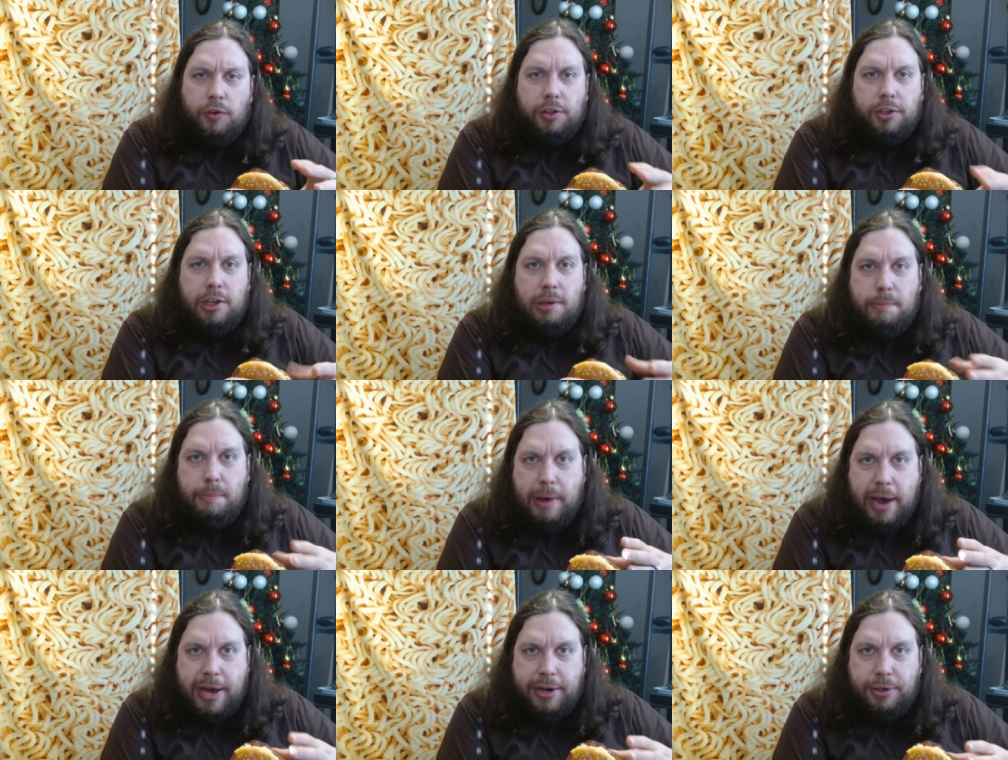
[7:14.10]

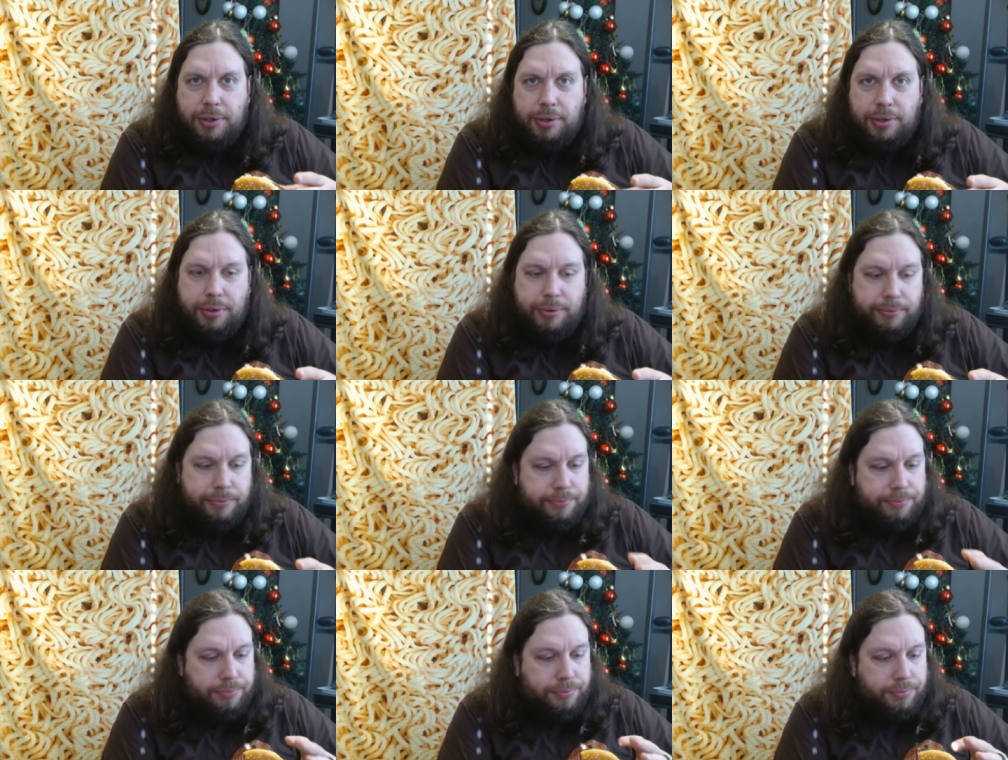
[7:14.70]
overly
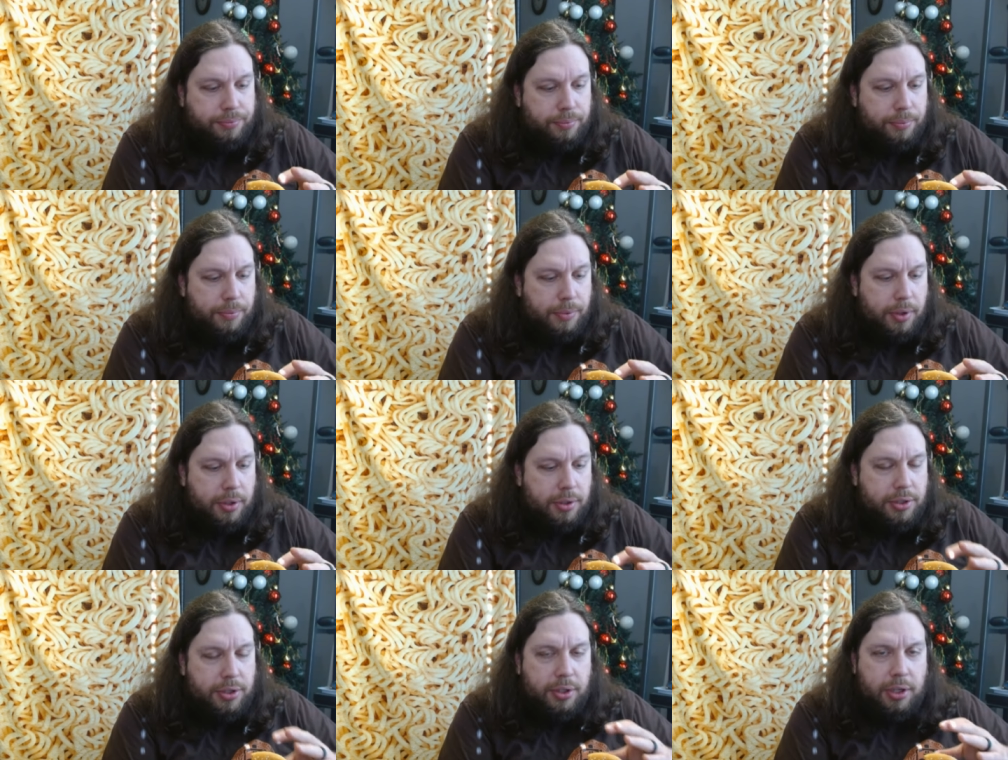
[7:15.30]
battered
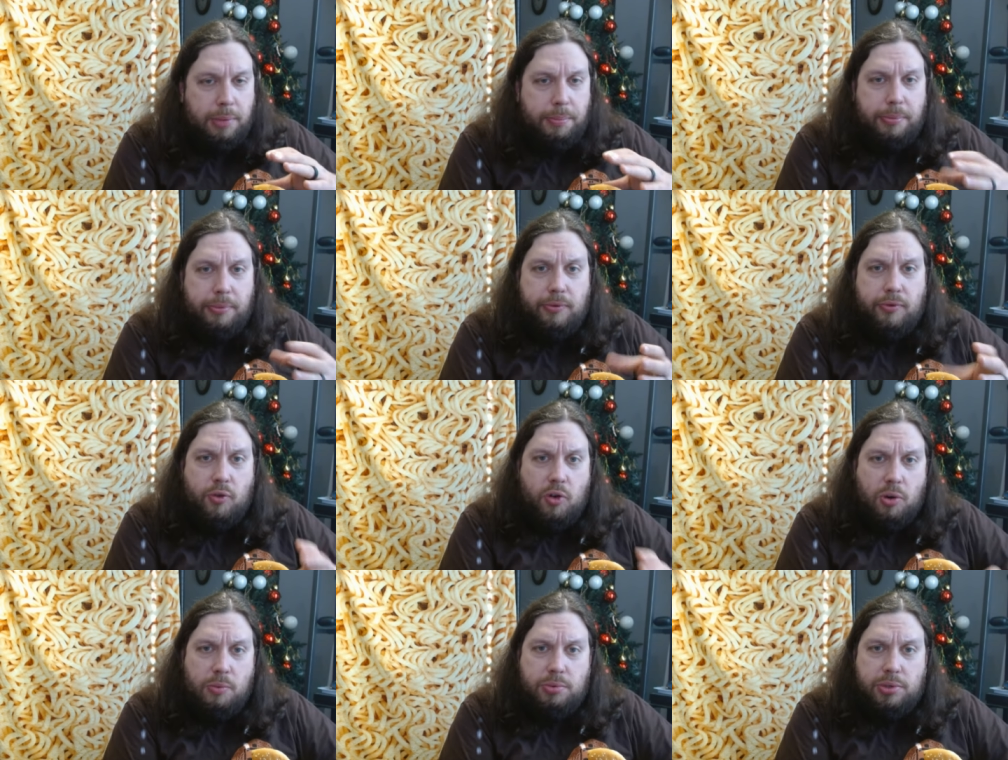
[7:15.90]
till
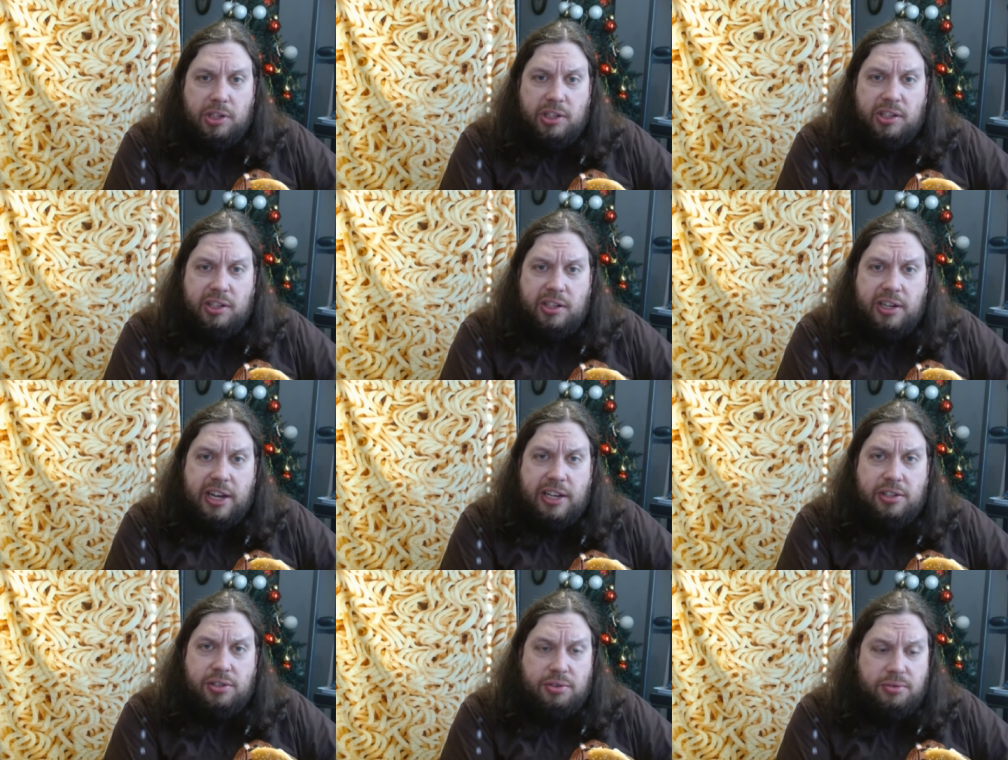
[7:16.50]
it forms a
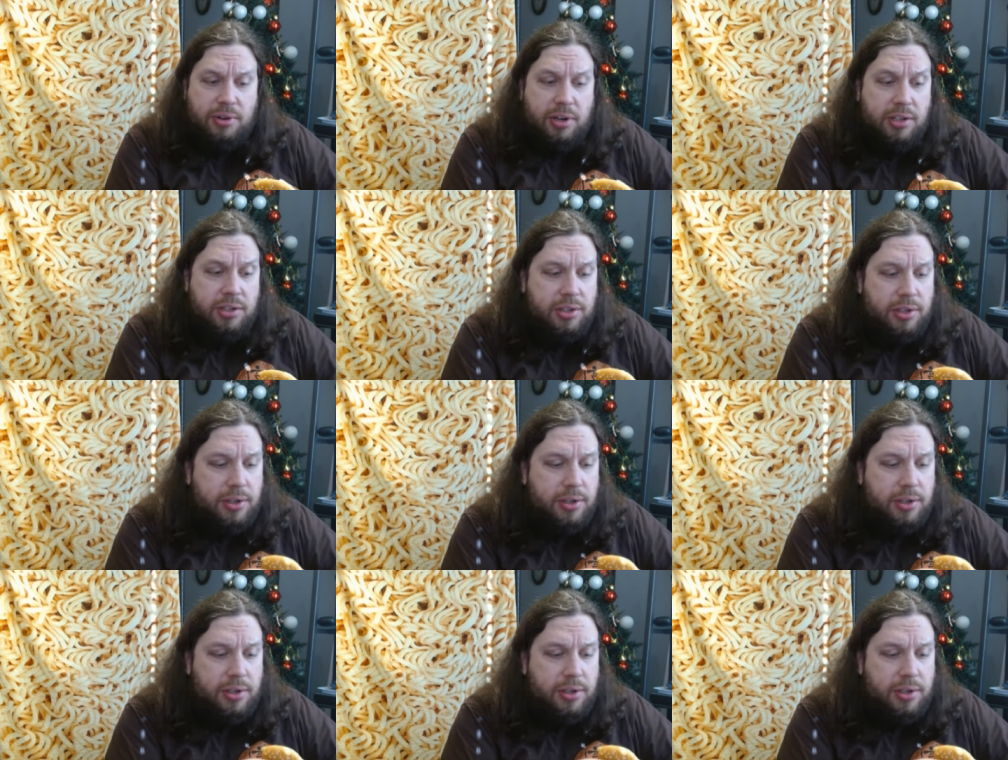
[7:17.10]
nice